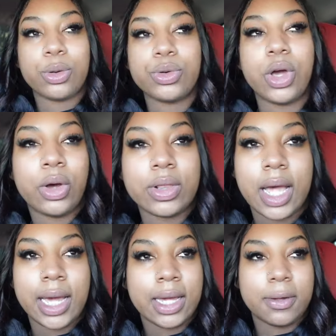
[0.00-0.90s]
don't know,
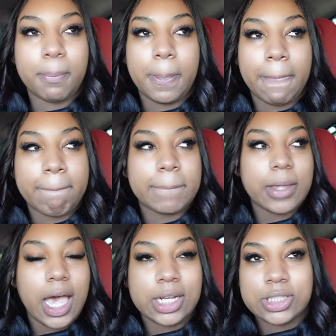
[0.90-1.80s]
like,
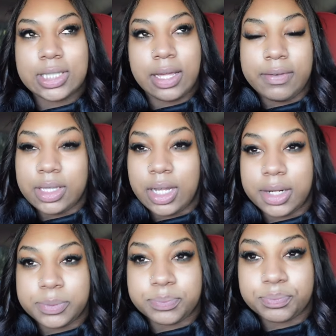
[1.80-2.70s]
I just love it
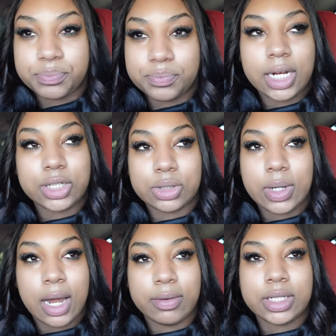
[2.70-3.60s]
there. I do.
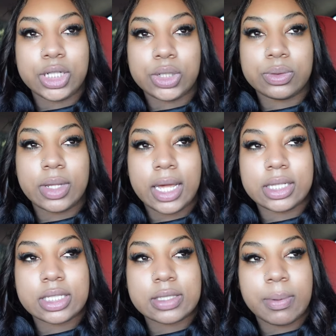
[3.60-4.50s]
I really do. Like,
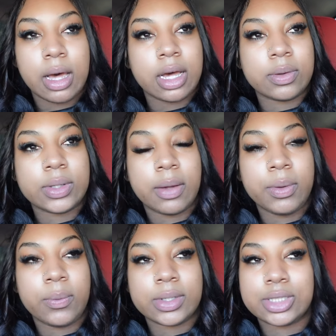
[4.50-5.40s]
the spa that
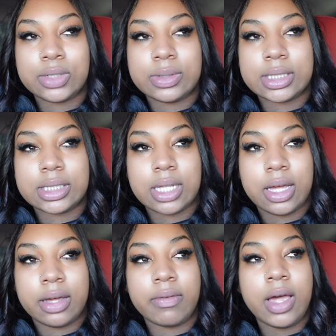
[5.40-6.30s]
we went to and
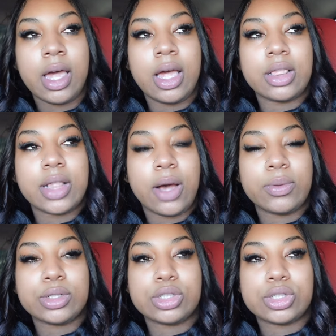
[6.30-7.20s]
stuff, that
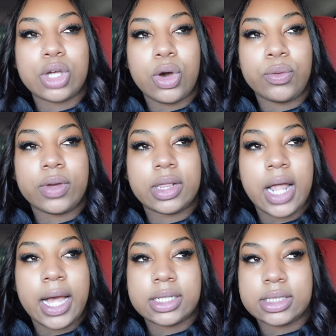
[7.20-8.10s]
was so
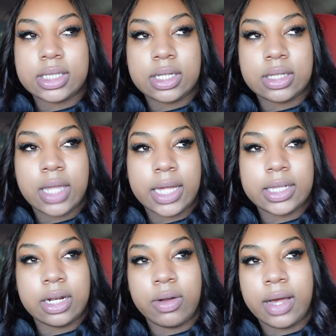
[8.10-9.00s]
relaxing. Like,
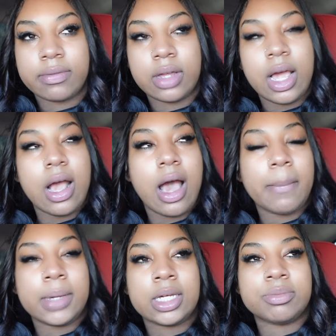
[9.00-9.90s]
they don't have, I
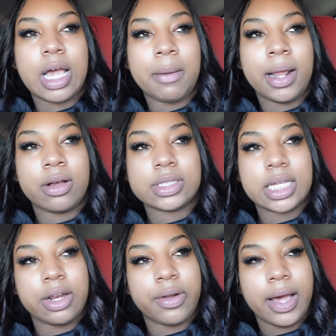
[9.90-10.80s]
mean, I'm not going to say
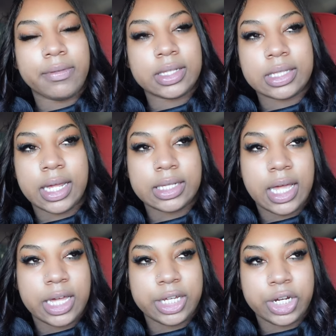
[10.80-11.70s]
they don't have nothing like
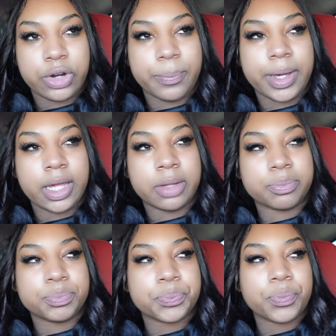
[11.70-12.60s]
that here, but
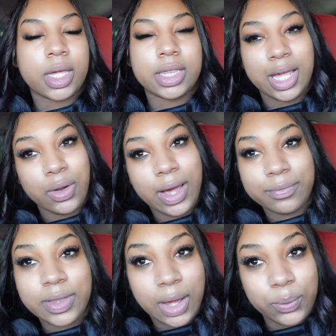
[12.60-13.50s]
they don't
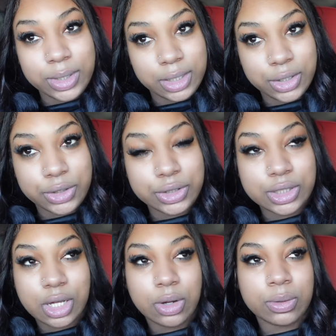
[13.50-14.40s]
have that one here.
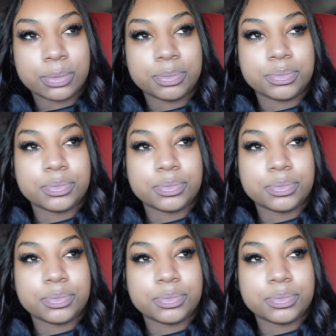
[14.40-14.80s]
So,